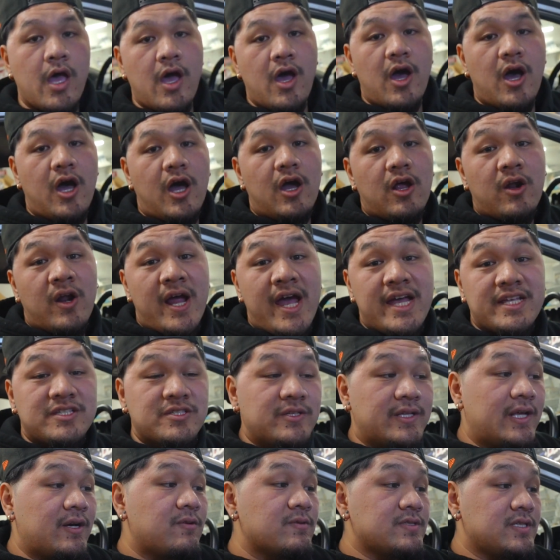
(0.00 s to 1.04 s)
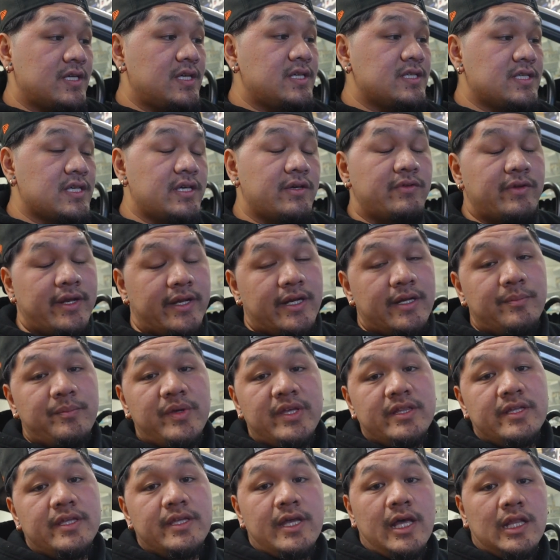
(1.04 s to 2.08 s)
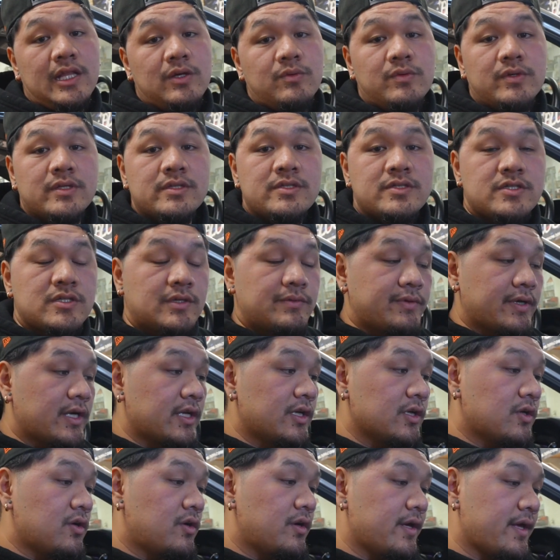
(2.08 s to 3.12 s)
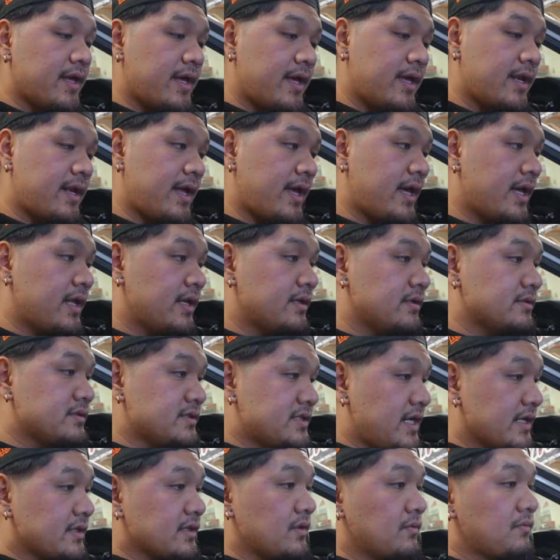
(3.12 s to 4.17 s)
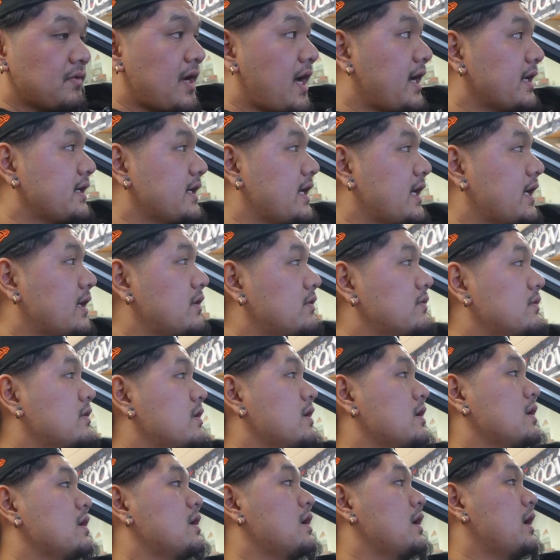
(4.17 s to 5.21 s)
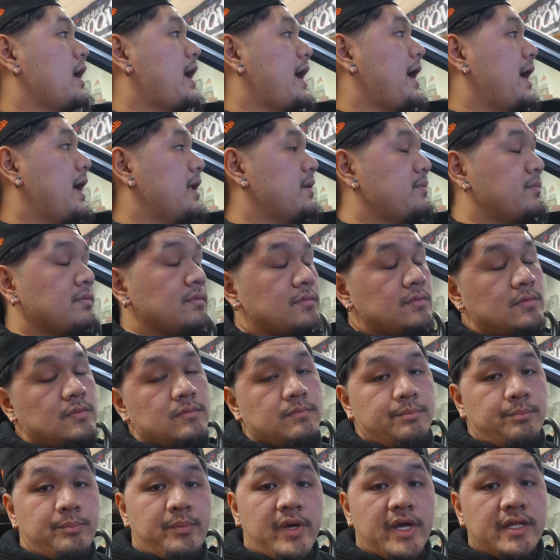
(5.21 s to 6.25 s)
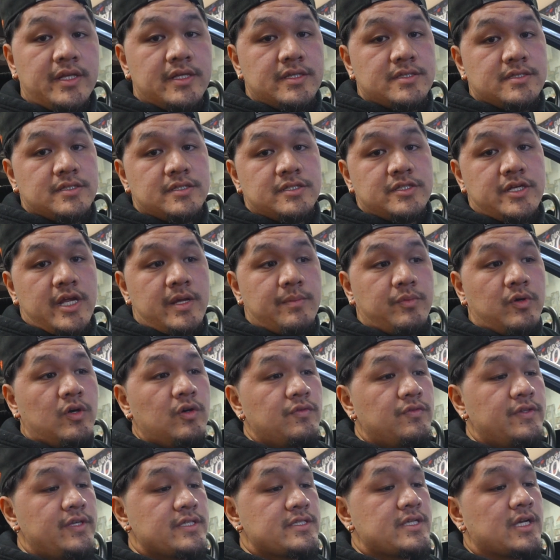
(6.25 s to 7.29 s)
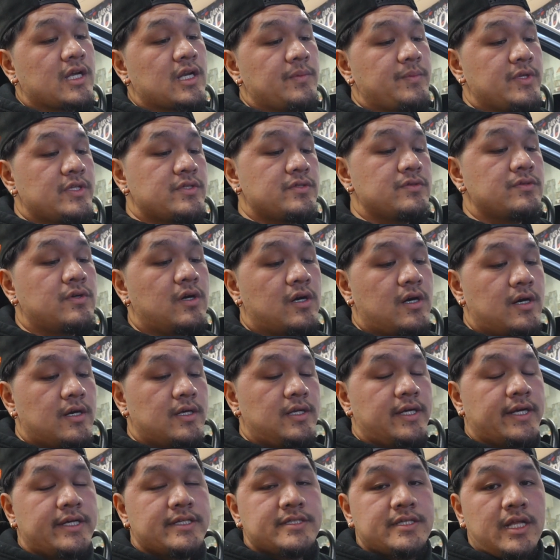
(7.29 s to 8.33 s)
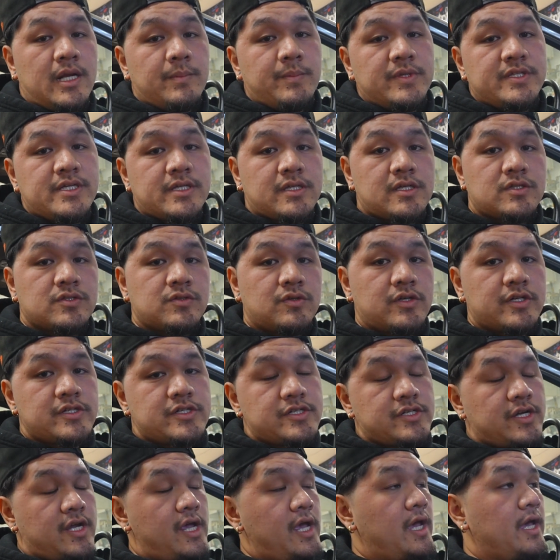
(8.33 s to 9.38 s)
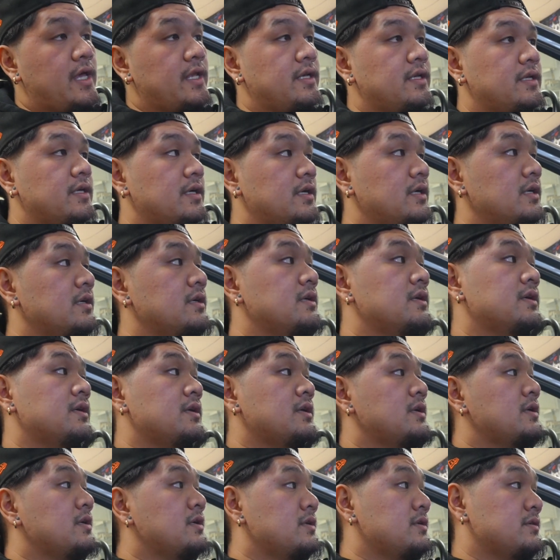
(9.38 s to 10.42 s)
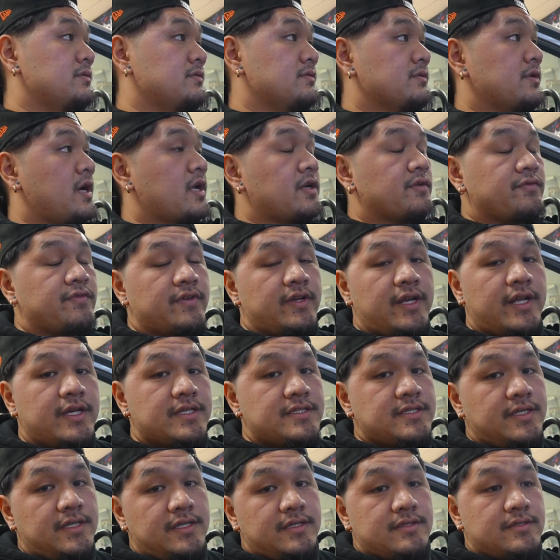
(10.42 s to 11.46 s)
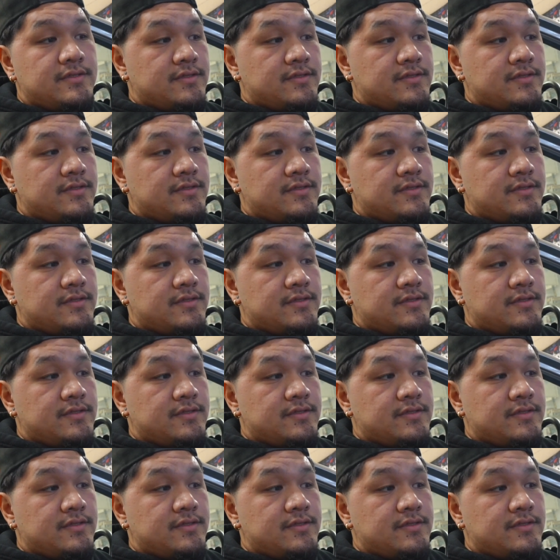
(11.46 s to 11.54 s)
All right, so that was easy. It would end up being the yellow one. So we're gonna go ahead and take the rod now and bend it to shape. Hopefully it's not gonna be too hard. Like I said, I'm gonna take the torch and kind of finesse it.